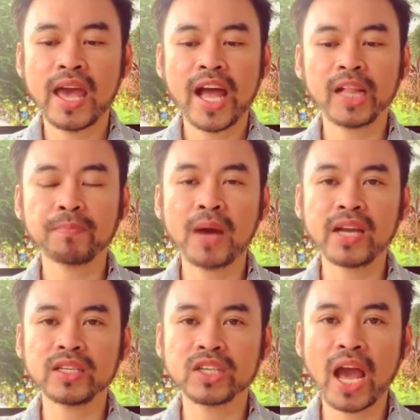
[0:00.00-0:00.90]
Help
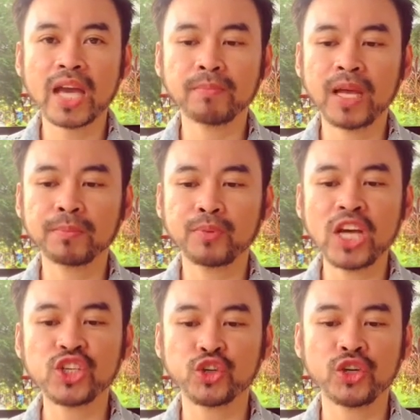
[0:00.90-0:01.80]
manage high blood
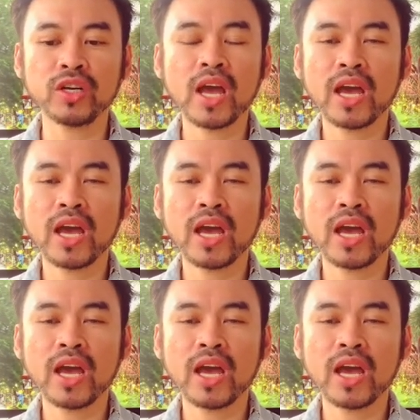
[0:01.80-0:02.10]
pressure.